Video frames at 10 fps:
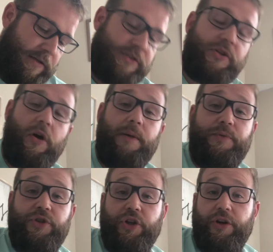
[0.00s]
So I'm
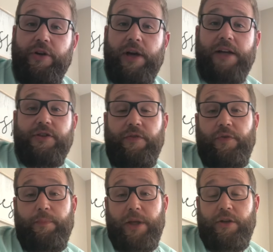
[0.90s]
sure you guys are
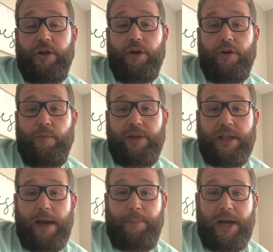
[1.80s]
familiar with
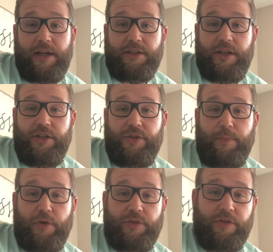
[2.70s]
that passage,
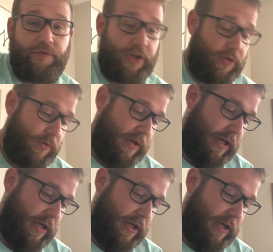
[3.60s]
most of you.